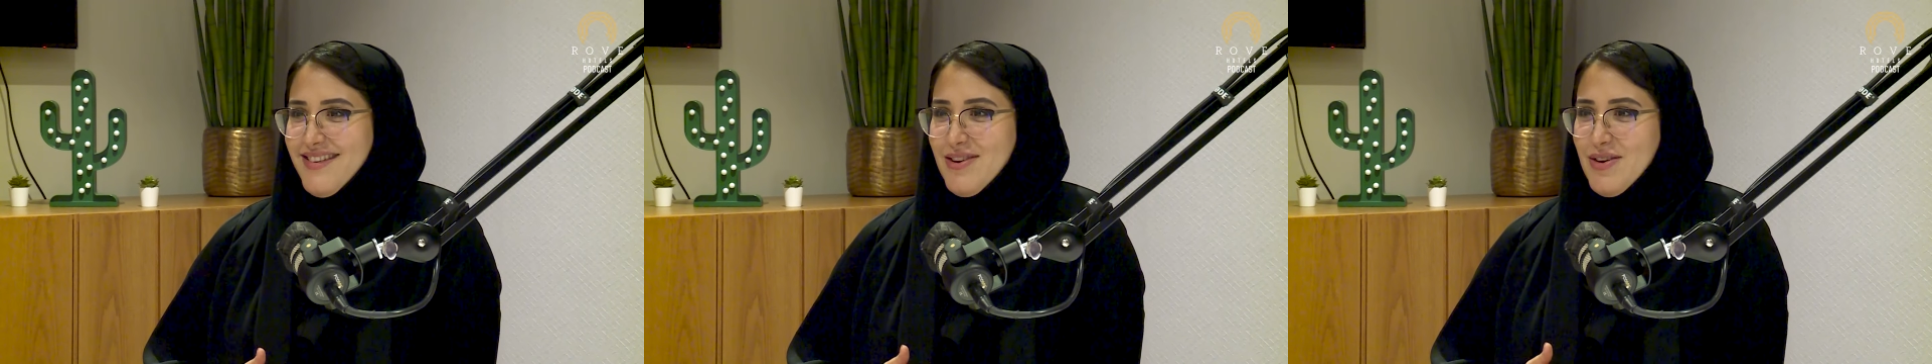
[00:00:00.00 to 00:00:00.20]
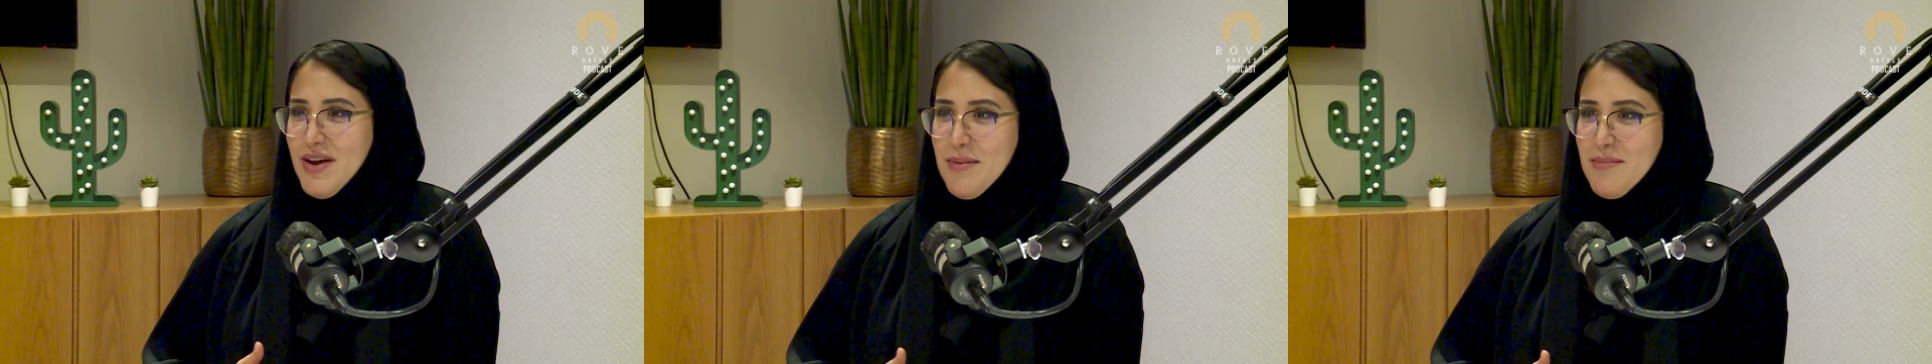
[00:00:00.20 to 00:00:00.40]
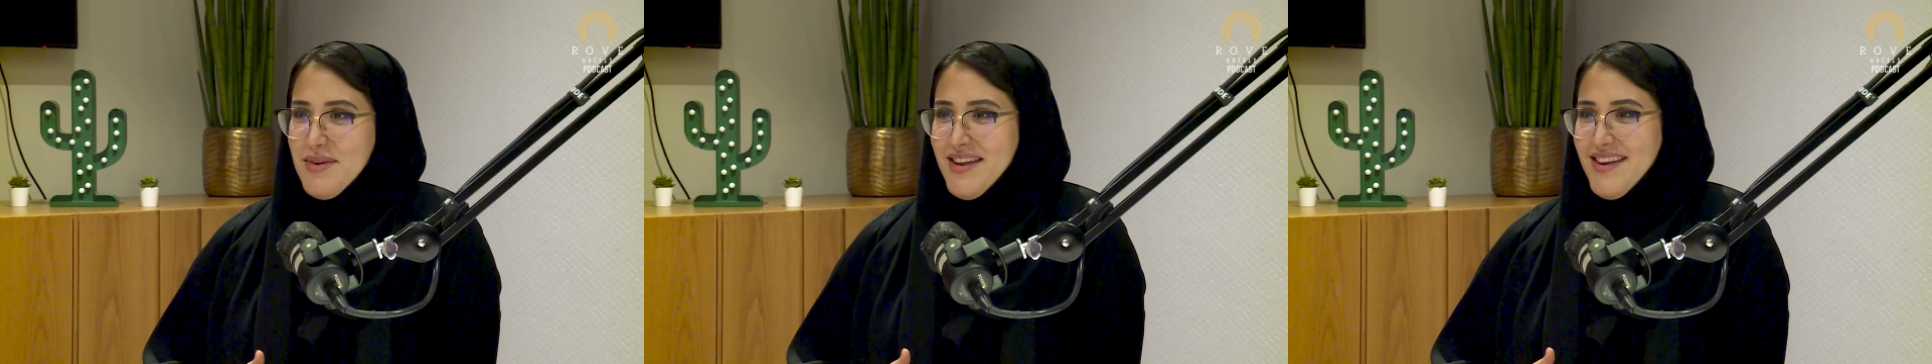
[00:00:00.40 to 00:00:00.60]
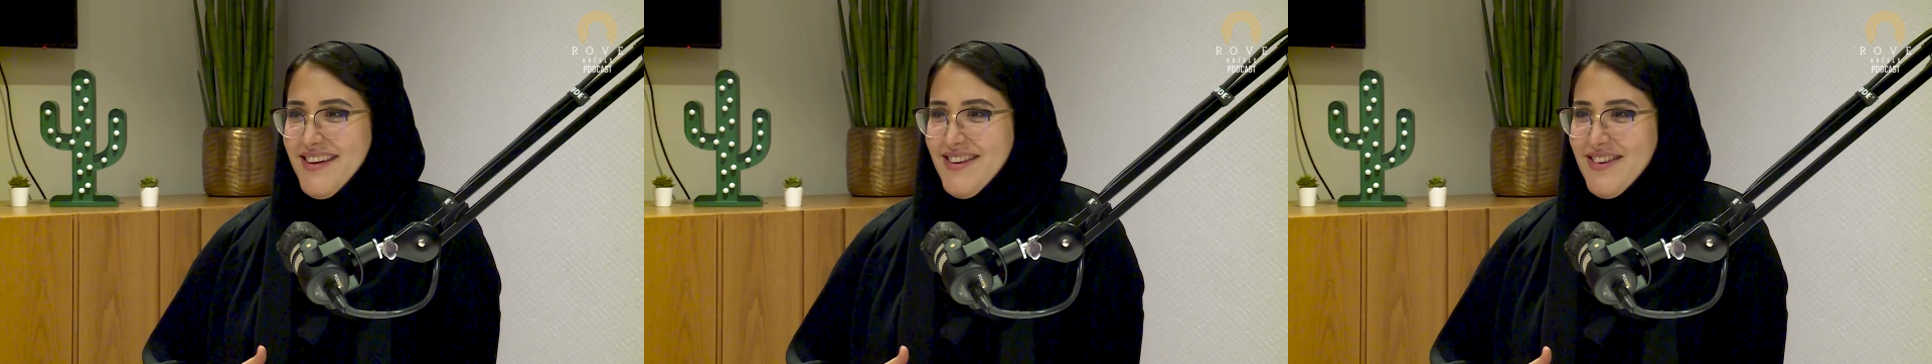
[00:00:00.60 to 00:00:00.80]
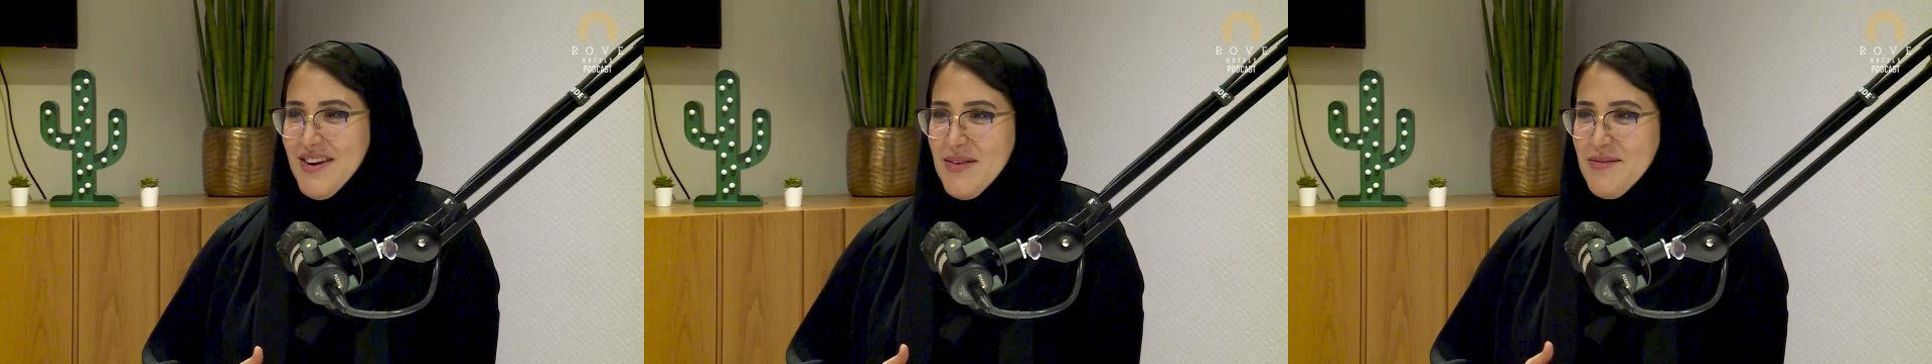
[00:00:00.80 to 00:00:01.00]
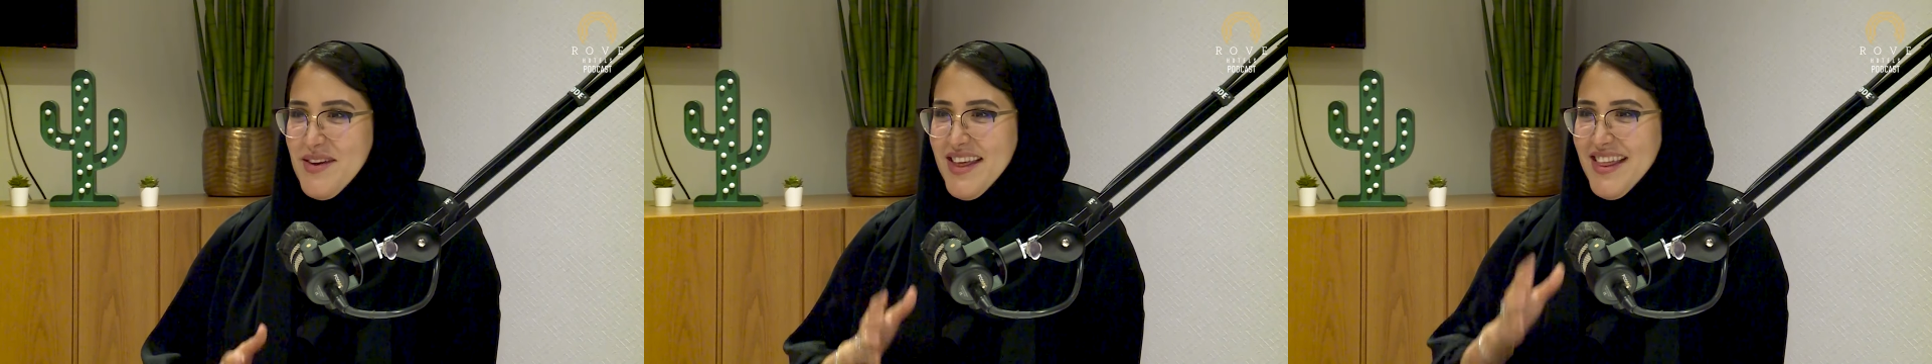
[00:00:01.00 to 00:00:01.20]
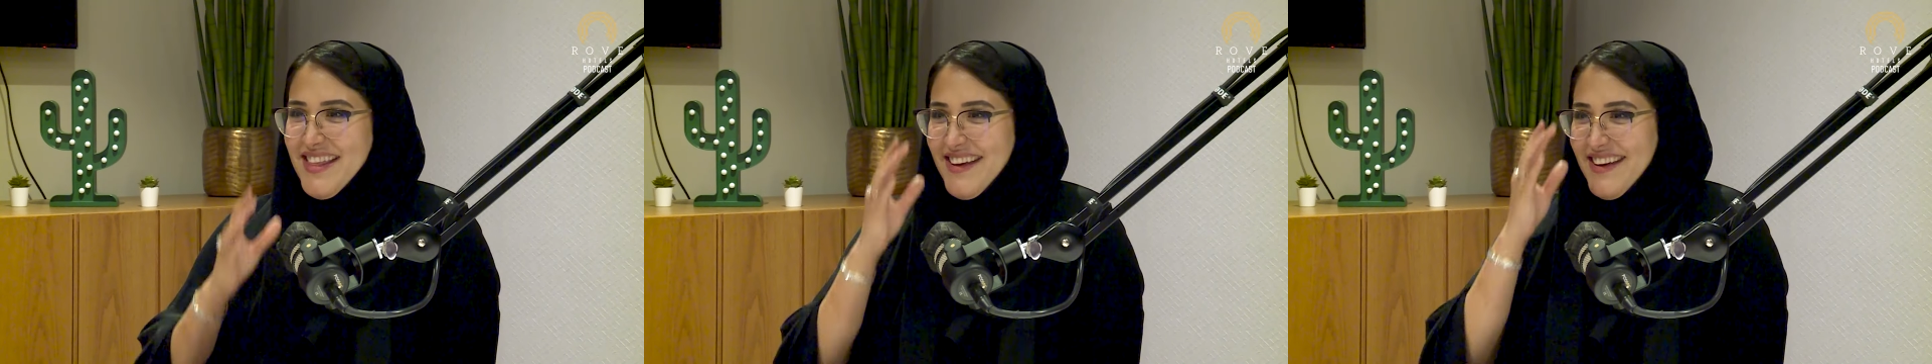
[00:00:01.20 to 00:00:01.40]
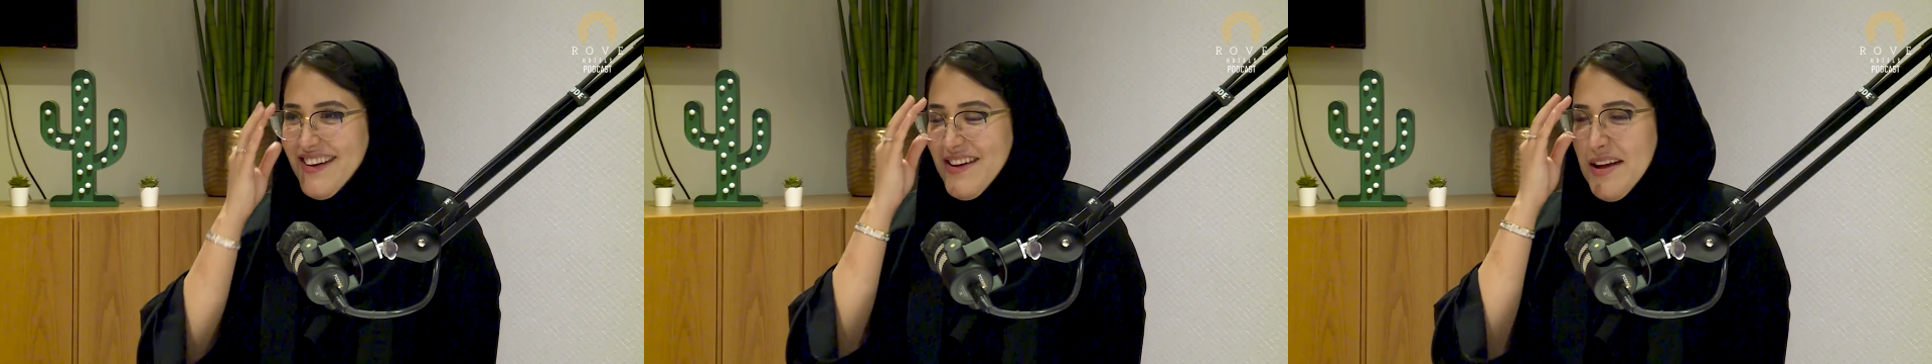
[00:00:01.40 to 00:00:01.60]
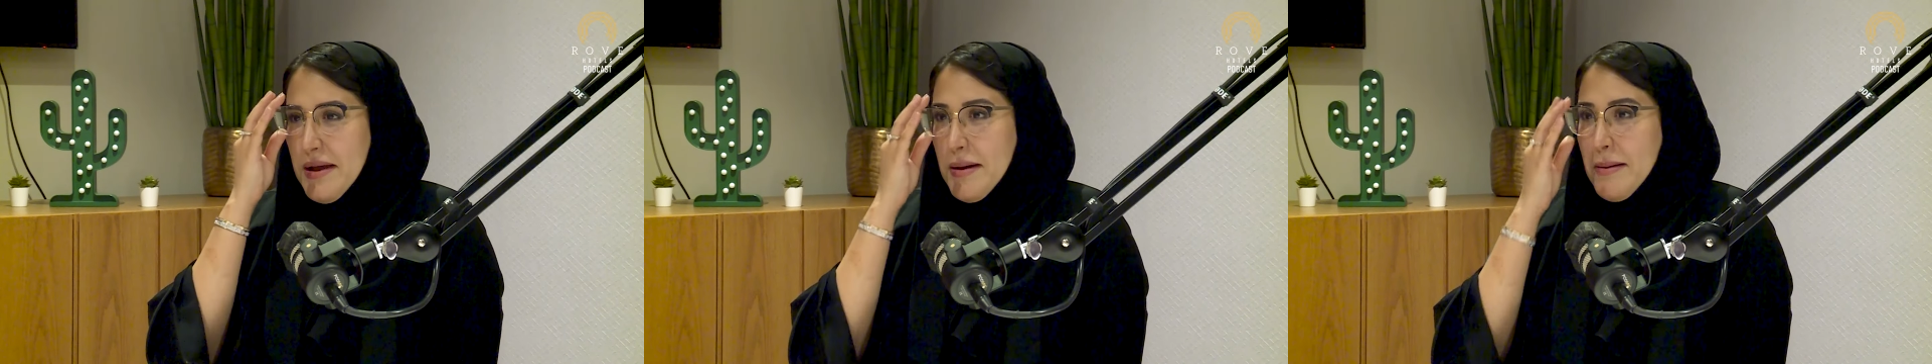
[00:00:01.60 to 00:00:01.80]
look at me thing.